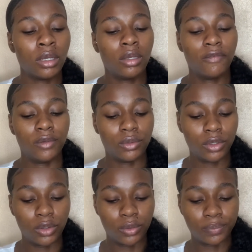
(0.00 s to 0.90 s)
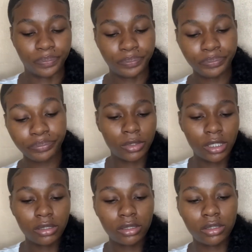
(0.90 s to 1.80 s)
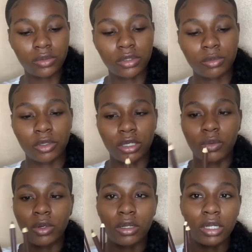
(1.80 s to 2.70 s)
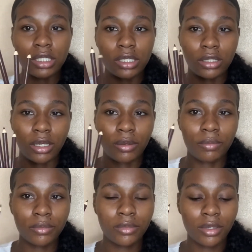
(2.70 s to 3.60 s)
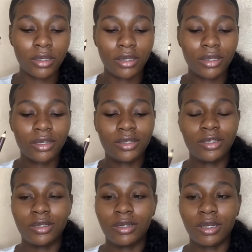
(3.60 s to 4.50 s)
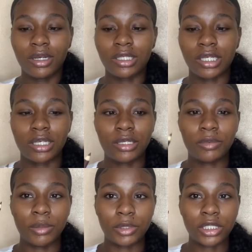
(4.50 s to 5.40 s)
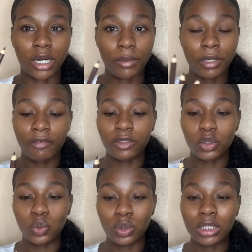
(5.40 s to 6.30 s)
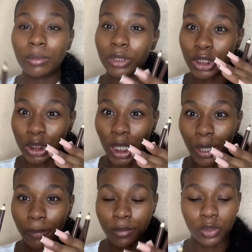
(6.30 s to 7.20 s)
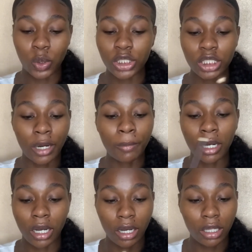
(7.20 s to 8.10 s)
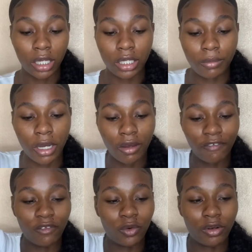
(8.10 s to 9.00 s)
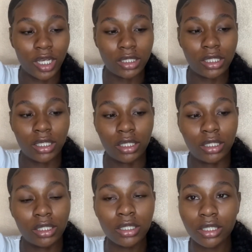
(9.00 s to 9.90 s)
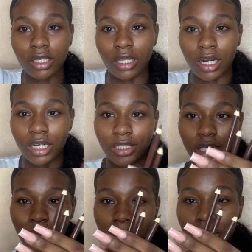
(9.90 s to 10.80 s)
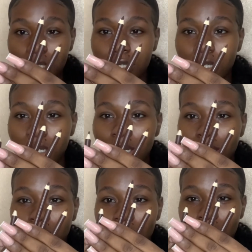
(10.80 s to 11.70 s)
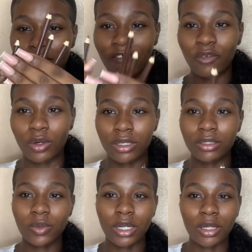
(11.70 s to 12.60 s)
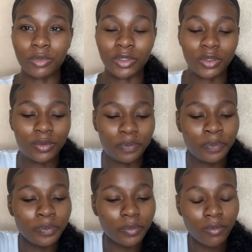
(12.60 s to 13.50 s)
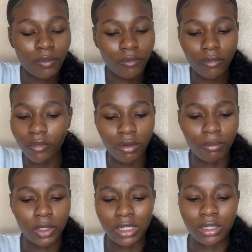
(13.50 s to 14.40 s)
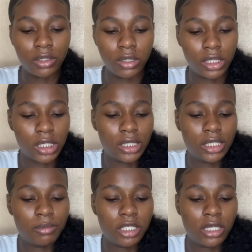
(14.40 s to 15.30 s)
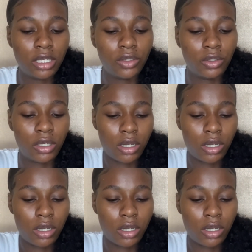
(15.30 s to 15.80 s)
If you know, you know. Tend to use more than one at a time because I keep them sharp. You have to use them sharp. So I sharpen all of them. I have 4 right here that are sharpened. For this one almost done, but it's not done yet until me say it done.